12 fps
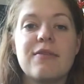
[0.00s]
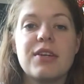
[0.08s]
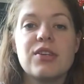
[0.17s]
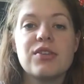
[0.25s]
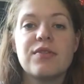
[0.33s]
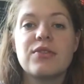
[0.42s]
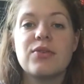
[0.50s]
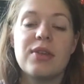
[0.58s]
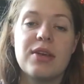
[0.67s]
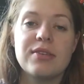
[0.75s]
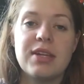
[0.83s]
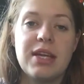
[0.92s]
finish of
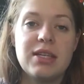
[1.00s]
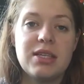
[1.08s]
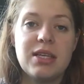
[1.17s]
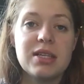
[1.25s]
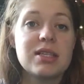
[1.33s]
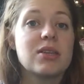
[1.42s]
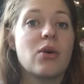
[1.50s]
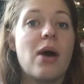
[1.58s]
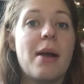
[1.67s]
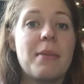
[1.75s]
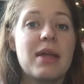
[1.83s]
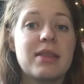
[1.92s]
2018, so
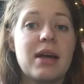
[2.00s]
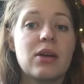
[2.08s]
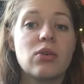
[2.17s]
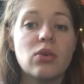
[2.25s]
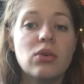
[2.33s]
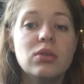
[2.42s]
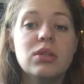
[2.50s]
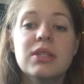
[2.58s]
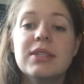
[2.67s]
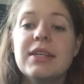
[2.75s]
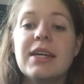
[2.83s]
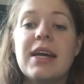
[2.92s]
I met that goal.
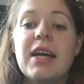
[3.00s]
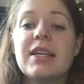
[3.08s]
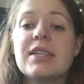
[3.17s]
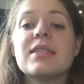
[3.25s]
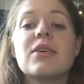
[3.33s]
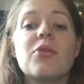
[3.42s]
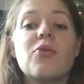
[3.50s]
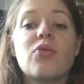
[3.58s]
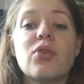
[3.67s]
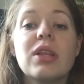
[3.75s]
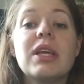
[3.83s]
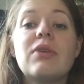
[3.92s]
So
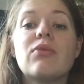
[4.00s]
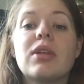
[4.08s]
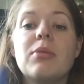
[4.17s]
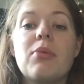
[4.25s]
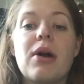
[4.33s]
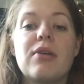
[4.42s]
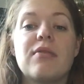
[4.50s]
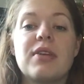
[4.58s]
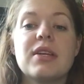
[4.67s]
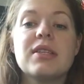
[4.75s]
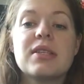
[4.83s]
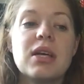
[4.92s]
really proud of
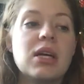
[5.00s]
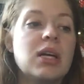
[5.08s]
this.